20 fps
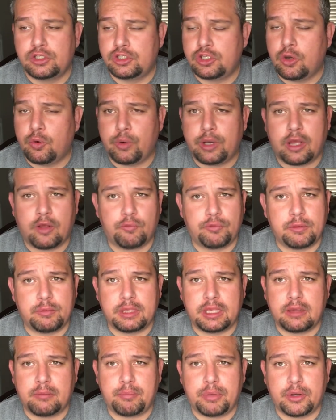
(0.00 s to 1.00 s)
Don't help
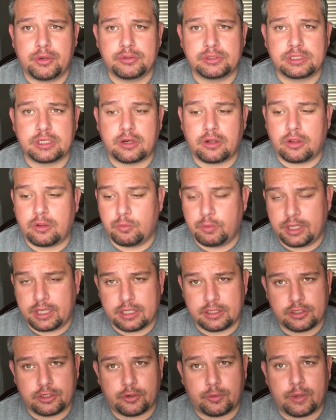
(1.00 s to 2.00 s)
them get posed at all. We
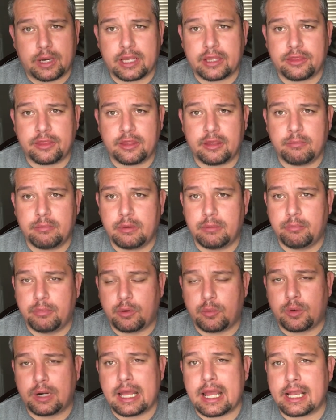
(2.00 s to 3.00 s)
can direct them,
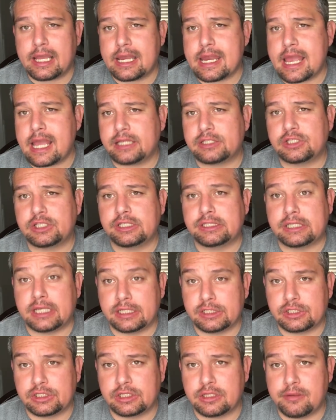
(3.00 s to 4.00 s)
but we're not going to actually
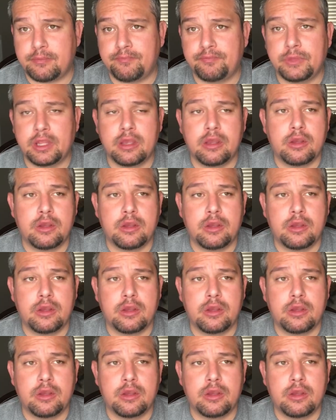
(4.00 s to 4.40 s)
touch them.